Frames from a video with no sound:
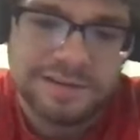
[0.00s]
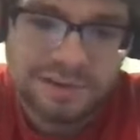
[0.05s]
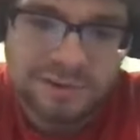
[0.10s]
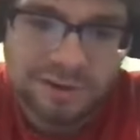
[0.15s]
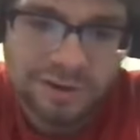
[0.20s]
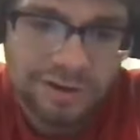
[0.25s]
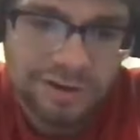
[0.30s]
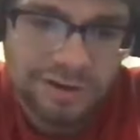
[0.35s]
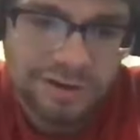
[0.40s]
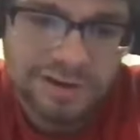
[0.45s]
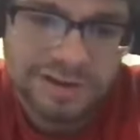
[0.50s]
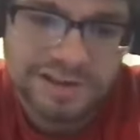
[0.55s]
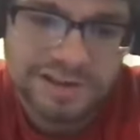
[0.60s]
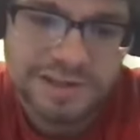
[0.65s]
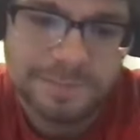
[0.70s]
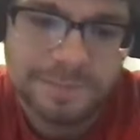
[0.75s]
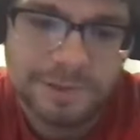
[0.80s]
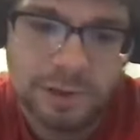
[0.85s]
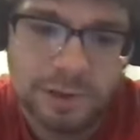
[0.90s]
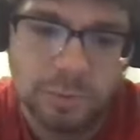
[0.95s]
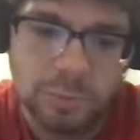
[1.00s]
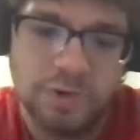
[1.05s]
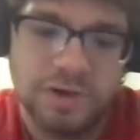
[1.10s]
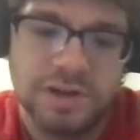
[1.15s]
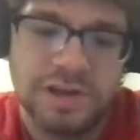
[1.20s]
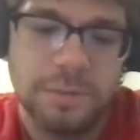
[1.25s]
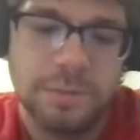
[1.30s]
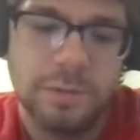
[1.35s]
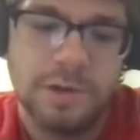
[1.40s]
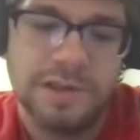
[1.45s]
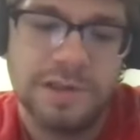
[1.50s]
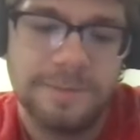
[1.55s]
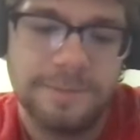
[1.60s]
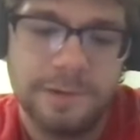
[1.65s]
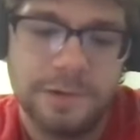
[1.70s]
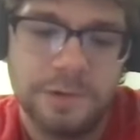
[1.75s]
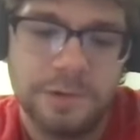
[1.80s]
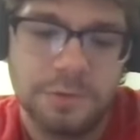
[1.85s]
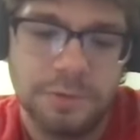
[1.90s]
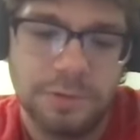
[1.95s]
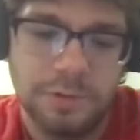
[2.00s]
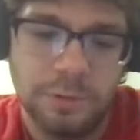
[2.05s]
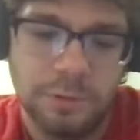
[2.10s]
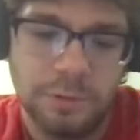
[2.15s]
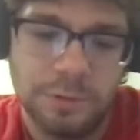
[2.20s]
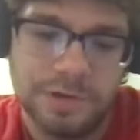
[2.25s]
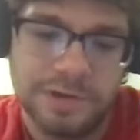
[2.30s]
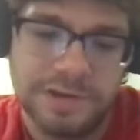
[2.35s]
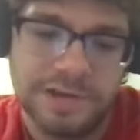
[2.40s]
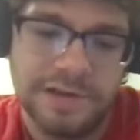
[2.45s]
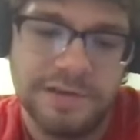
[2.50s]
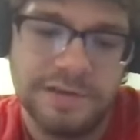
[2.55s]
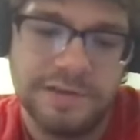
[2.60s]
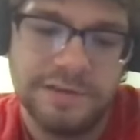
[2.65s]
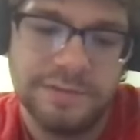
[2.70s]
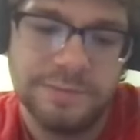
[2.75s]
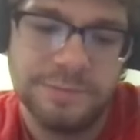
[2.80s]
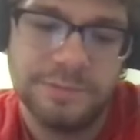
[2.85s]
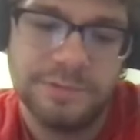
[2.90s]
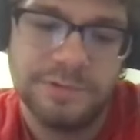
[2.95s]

cons about working with the virtual organ